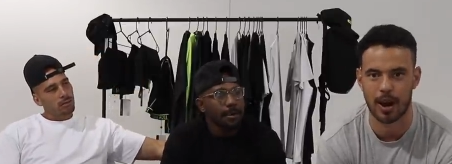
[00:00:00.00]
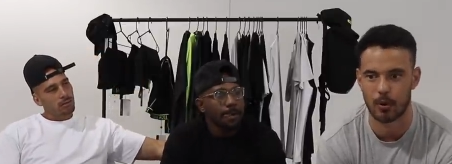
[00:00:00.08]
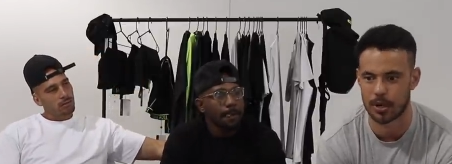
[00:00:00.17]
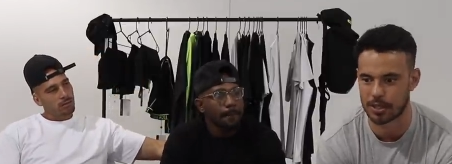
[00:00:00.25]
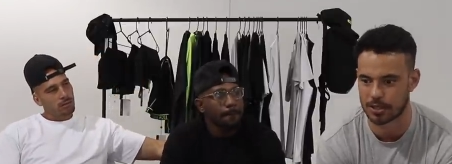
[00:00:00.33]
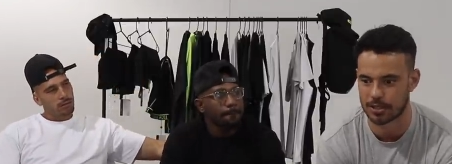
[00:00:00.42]

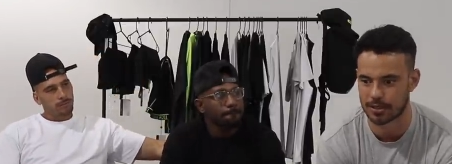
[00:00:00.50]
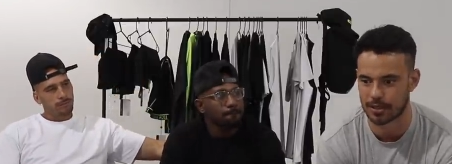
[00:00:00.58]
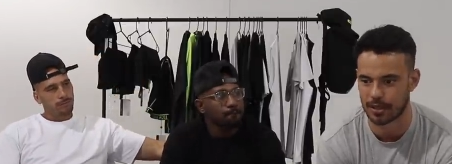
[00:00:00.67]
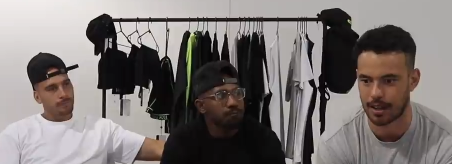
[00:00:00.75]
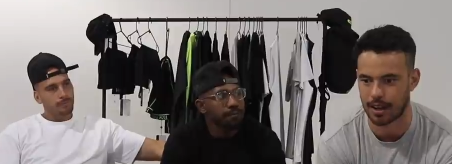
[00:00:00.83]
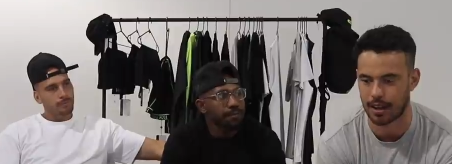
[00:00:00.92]
Speaker 1: now. We're
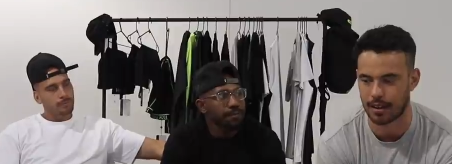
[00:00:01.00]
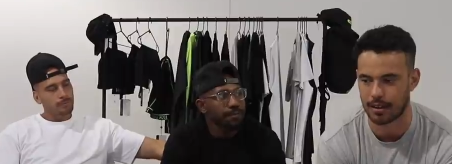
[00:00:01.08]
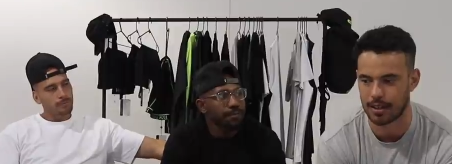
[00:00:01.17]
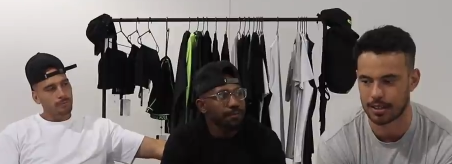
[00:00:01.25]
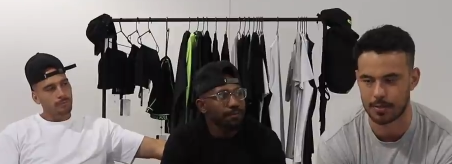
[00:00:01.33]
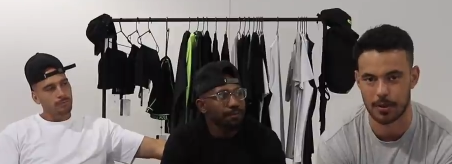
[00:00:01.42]
just
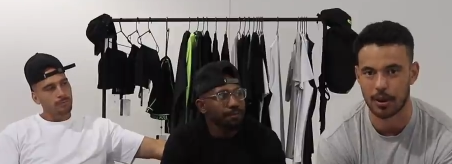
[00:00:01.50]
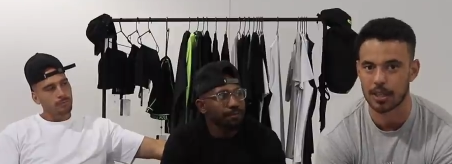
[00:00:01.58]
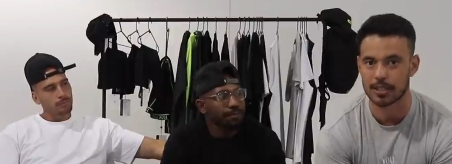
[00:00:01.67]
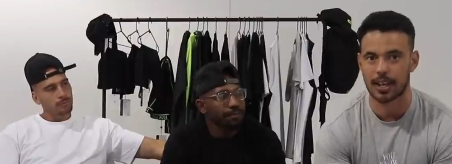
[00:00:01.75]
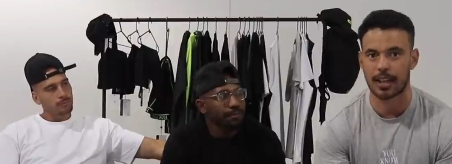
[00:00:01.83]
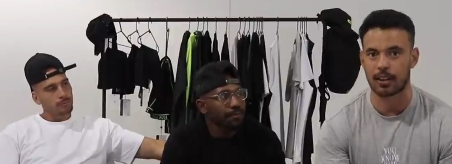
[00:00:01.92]
like, to be
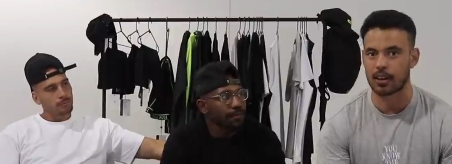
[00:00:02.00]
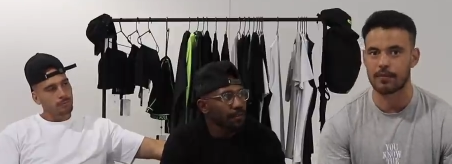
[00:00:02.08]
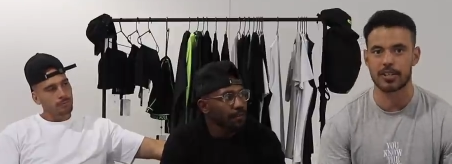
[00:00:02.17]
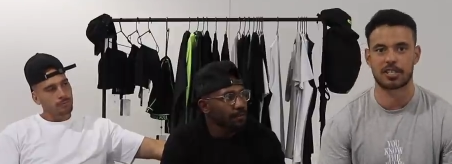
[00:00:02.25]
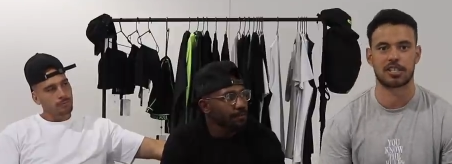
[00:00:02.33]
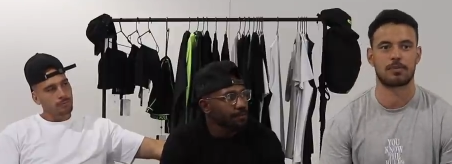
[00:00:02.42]
honest, a lot
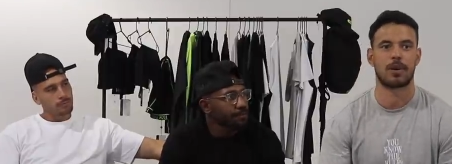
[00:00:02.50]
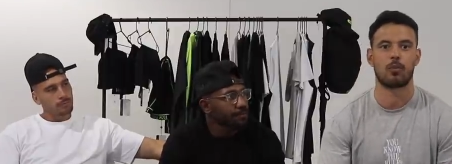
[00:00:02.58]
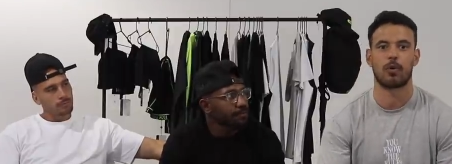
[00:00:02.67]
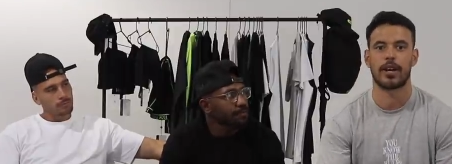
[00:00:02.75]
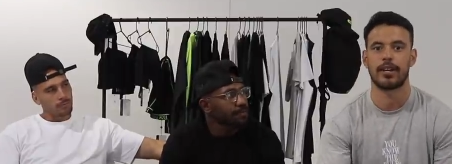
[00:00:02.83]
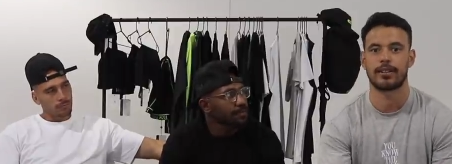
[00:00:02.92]
of it's just
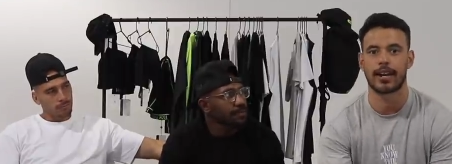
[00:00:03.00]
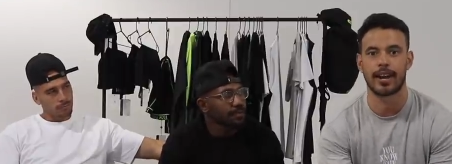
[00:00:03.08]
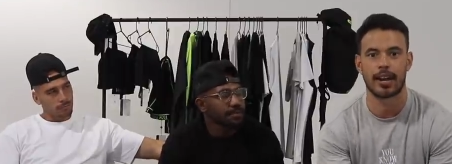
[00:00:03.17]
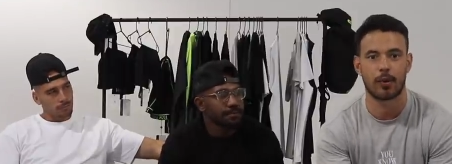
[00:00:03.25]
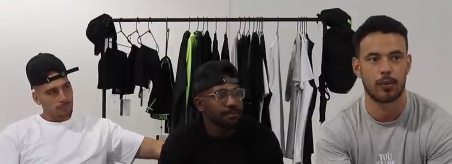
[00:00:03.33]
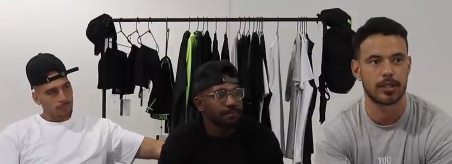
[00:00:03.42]
been winged, day, eh?